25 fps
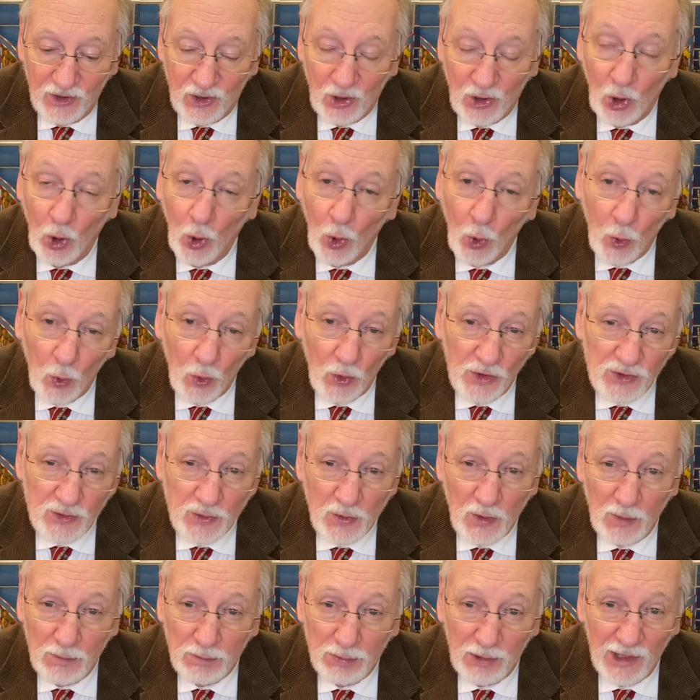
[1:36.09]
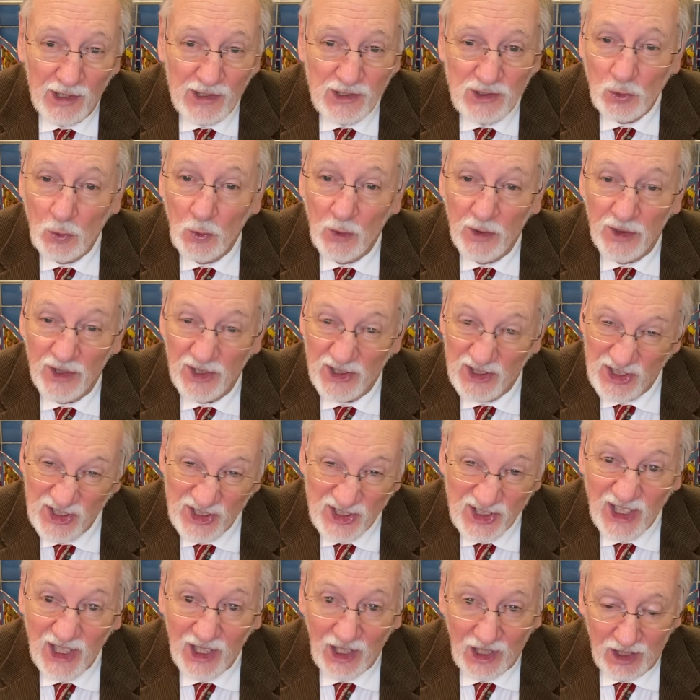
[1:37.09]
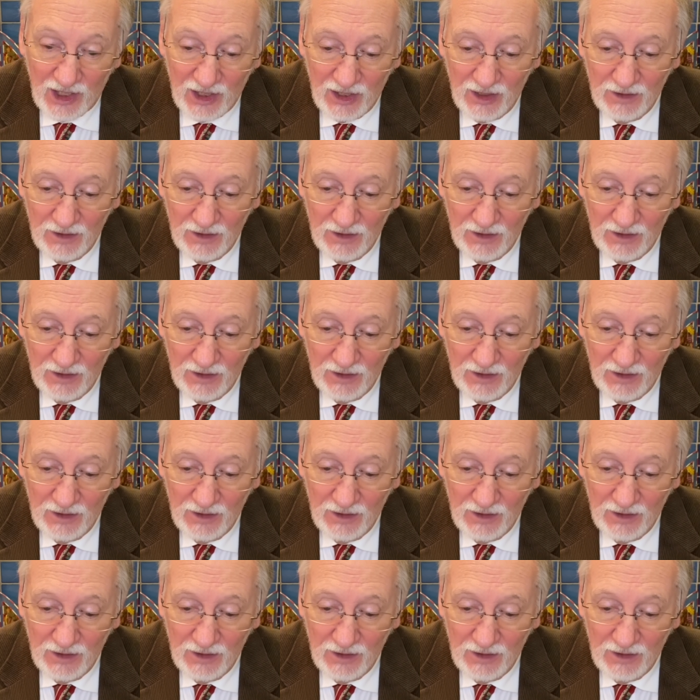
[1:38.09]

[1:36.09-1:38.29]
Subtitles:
coal is replaced with a stick